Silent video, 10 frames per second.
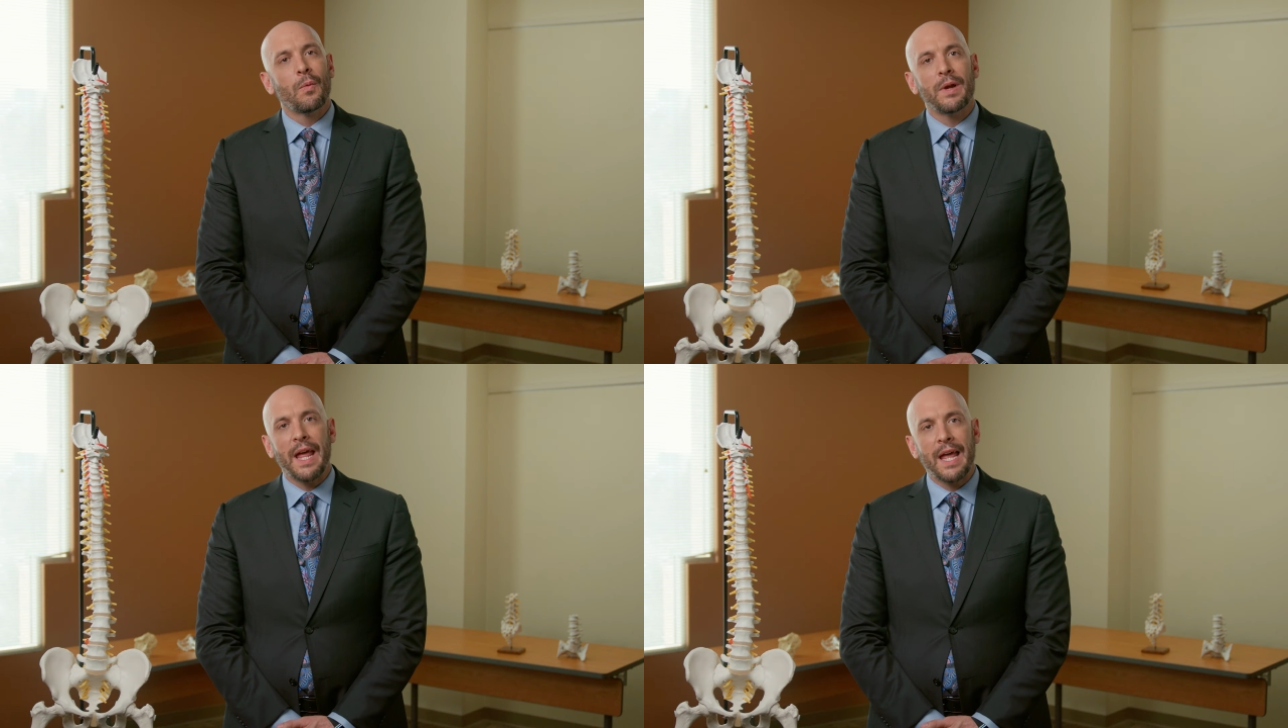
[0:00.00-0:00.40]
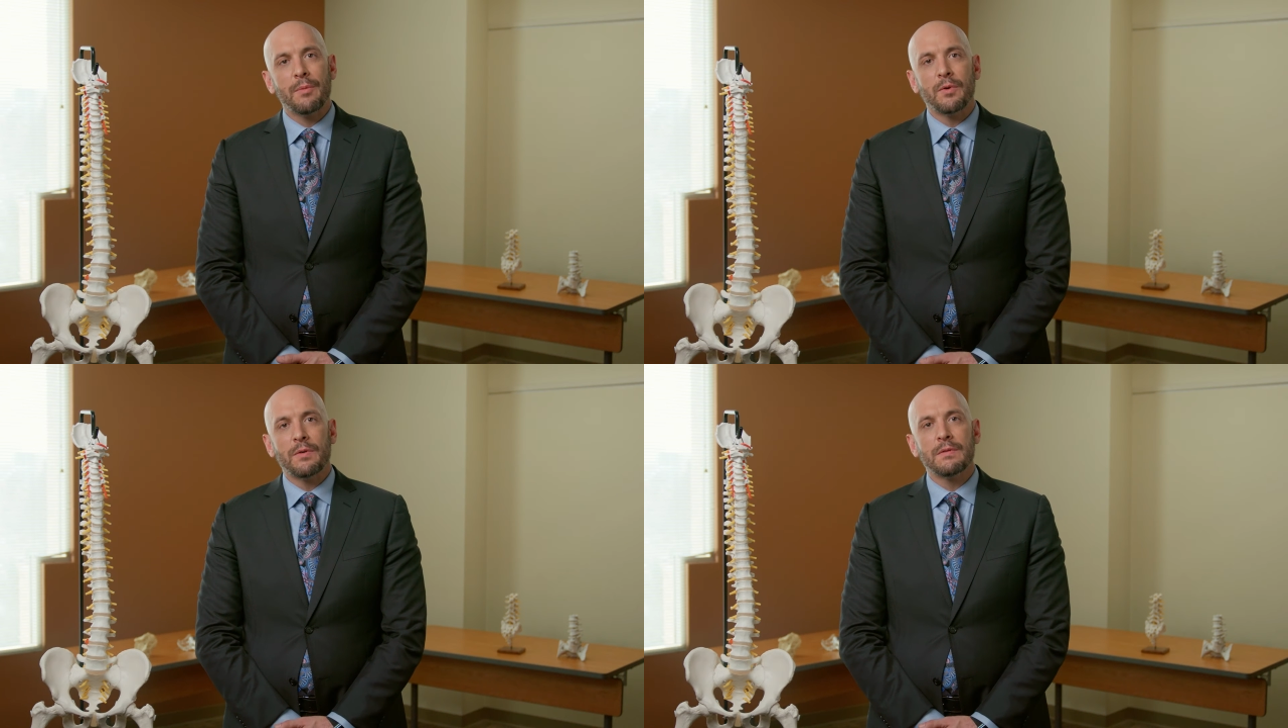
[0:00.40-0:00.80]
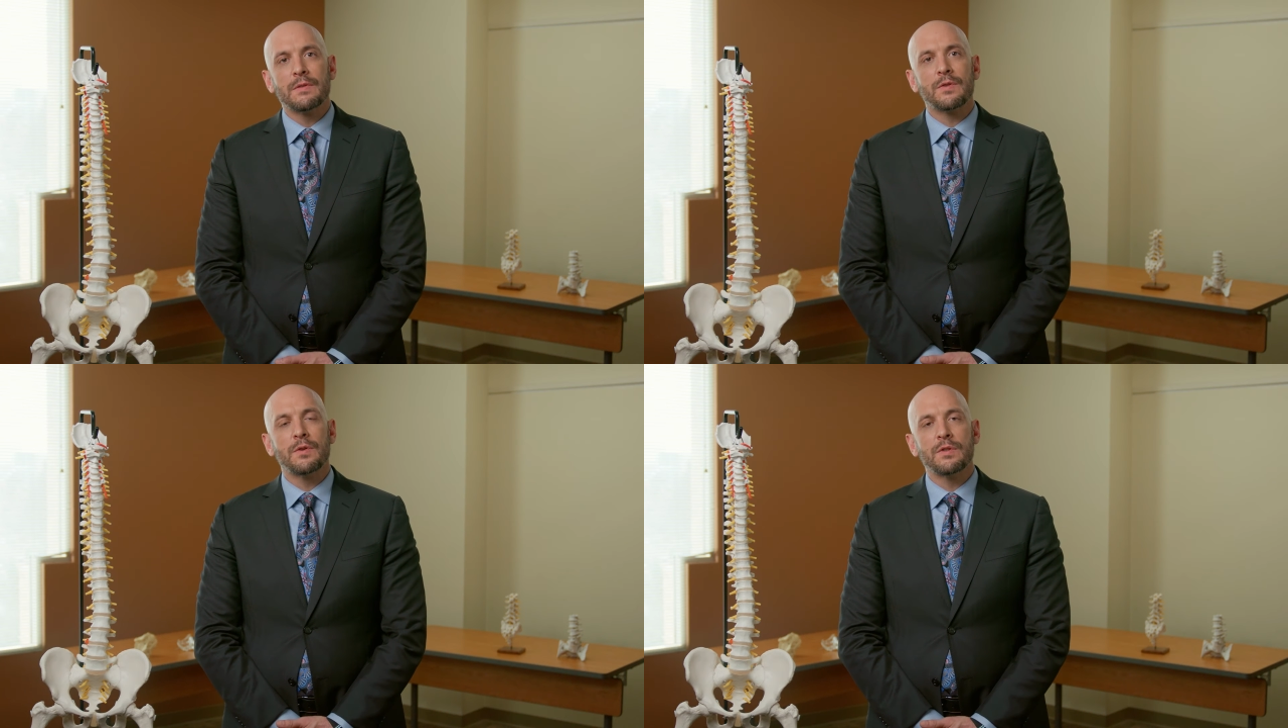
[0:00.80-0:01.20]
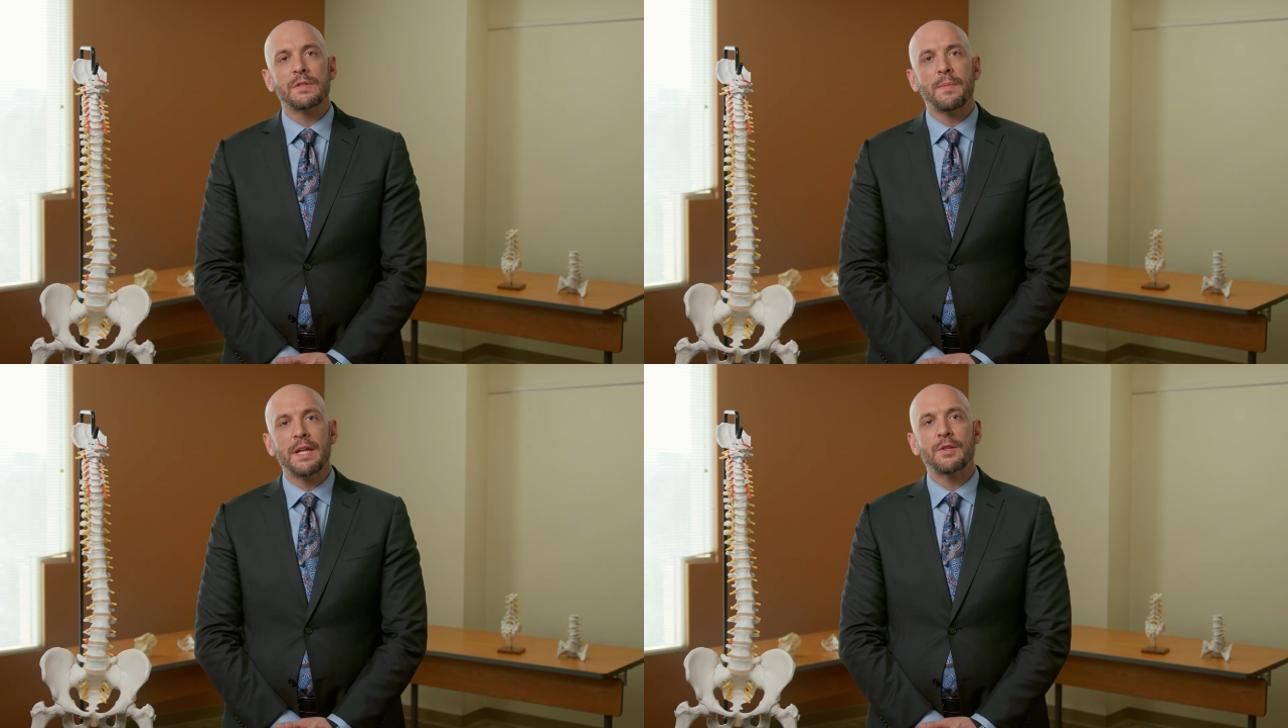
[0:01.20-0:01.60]
When able,
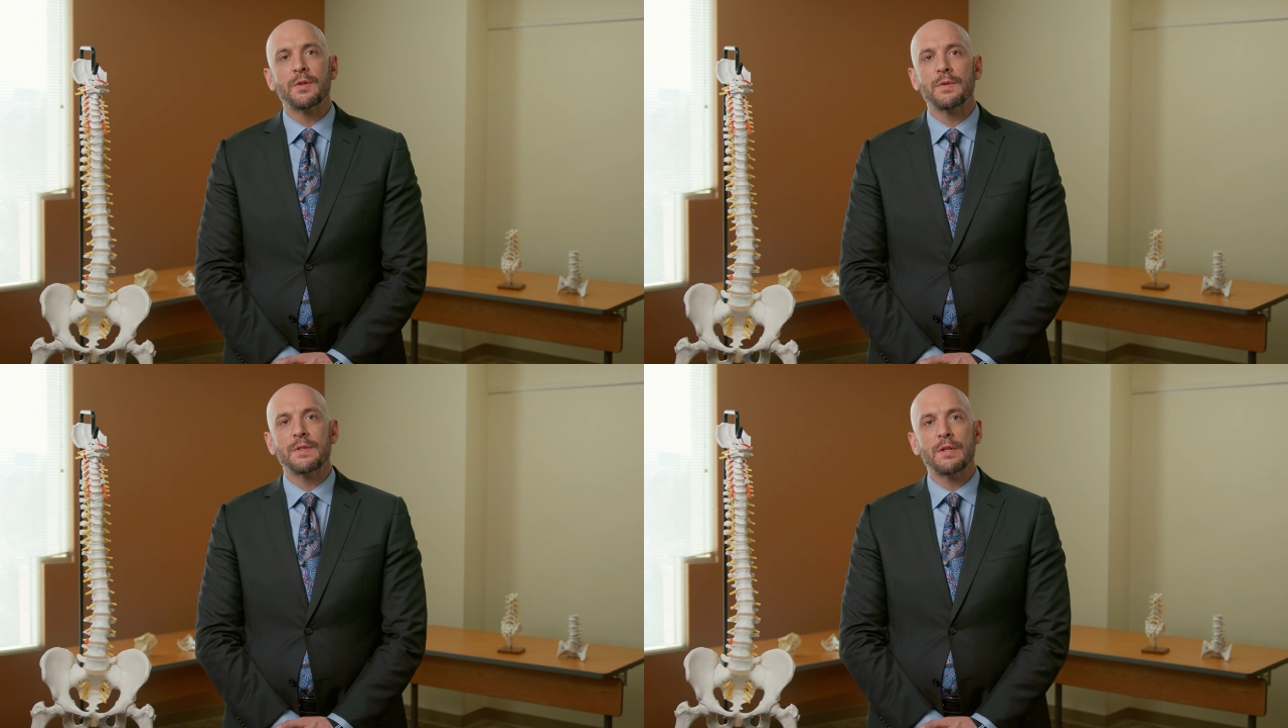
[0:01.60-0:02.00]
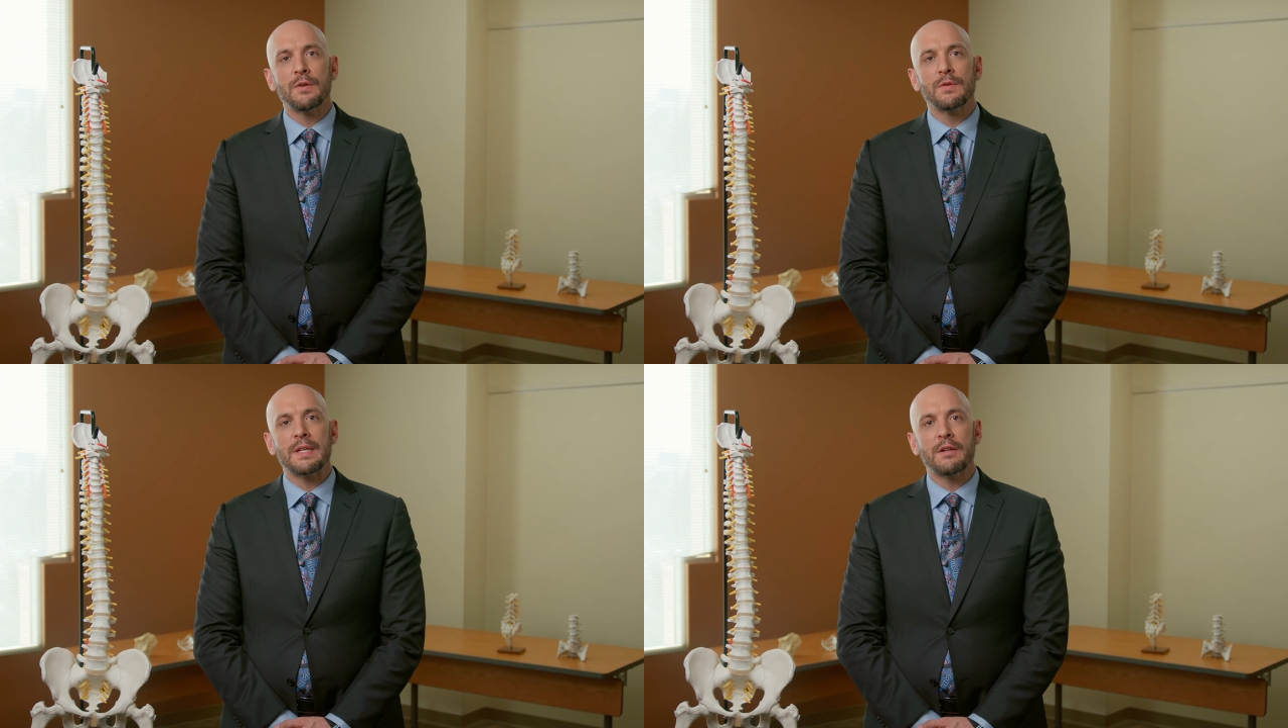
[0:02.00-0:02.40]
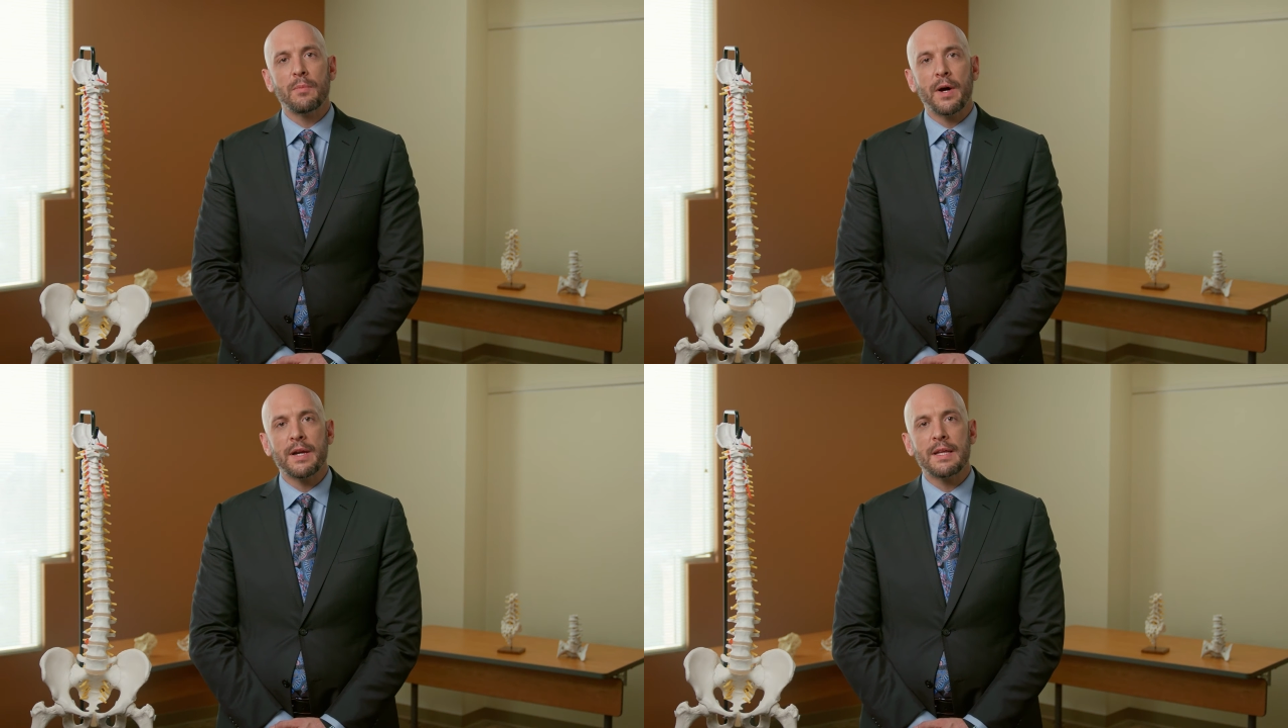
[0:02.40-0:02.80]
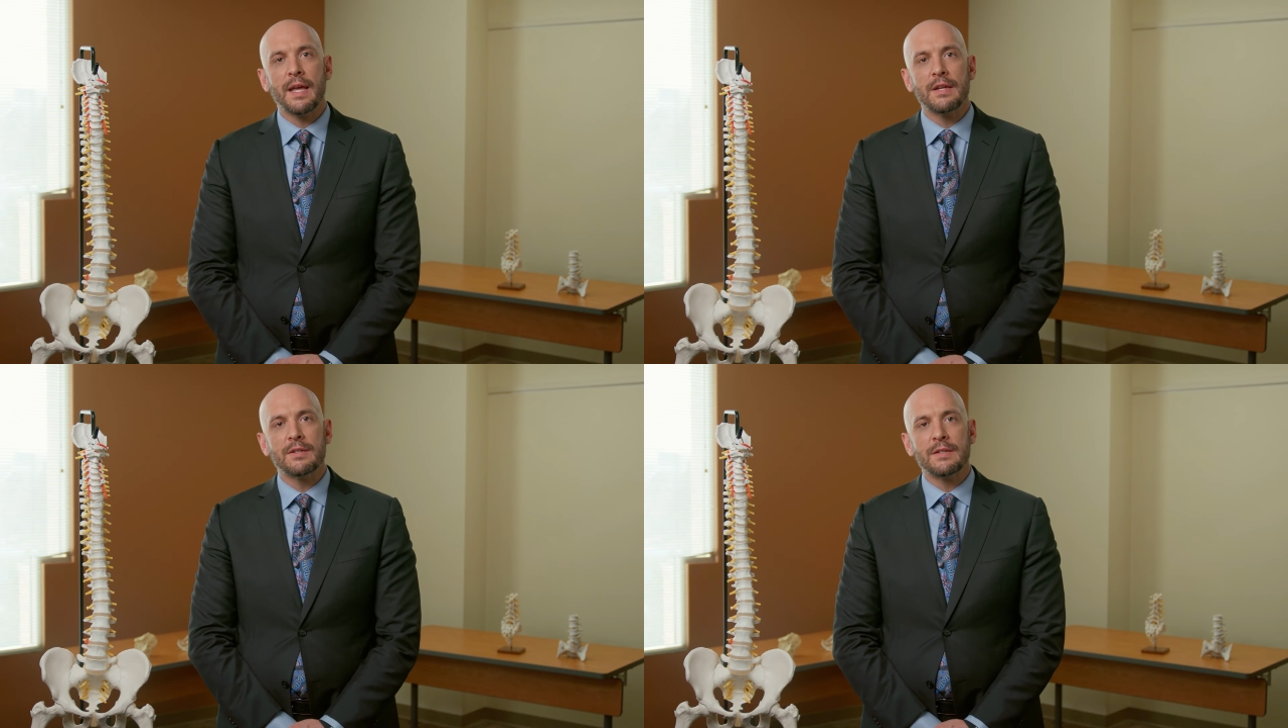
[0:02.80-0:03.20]
surgeons may choose to use interbody
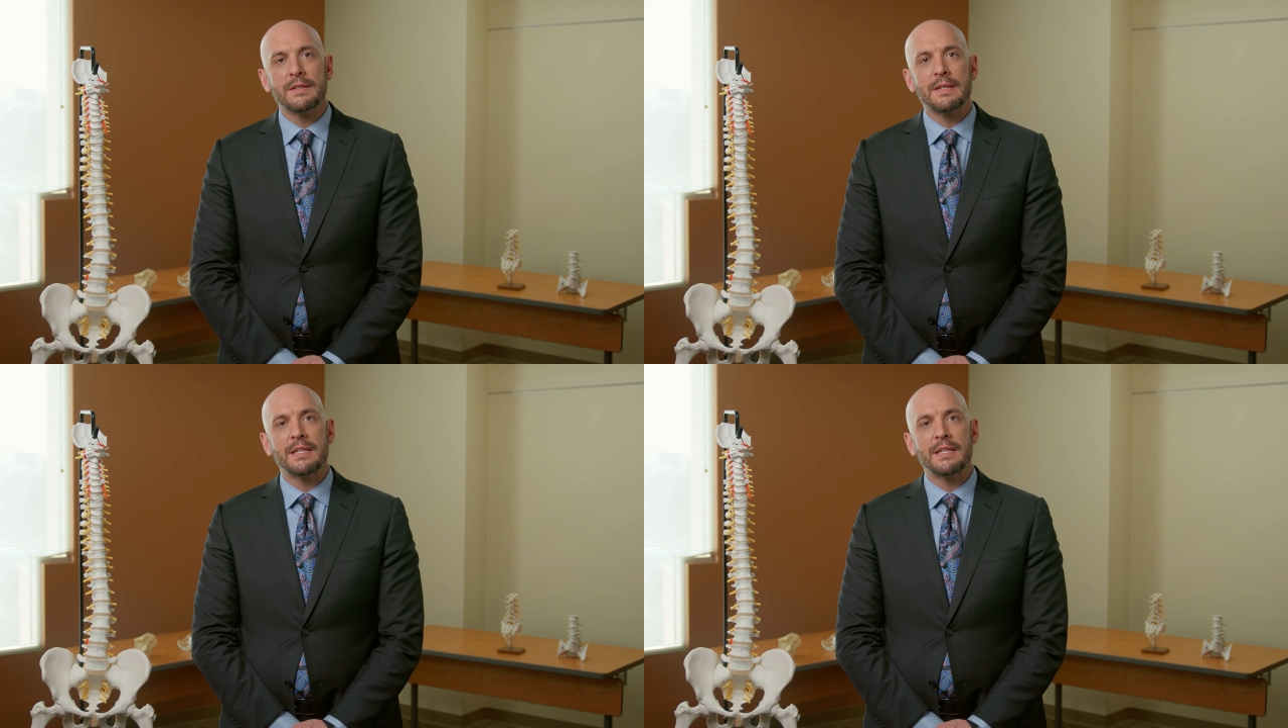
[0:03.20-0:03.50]
cages